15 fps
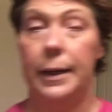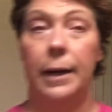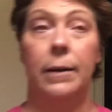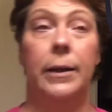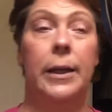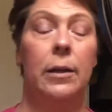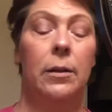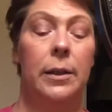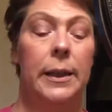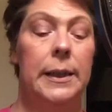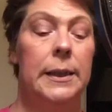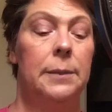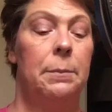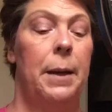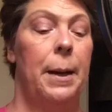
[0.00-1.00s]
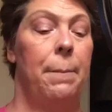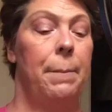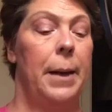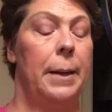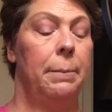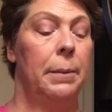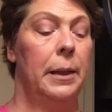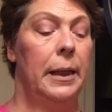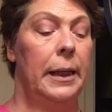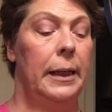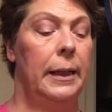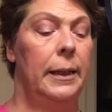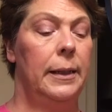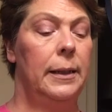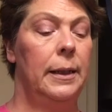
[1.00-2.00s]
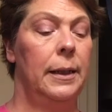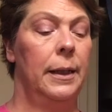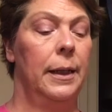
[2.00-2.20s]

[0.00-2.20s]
now here is my Maybelline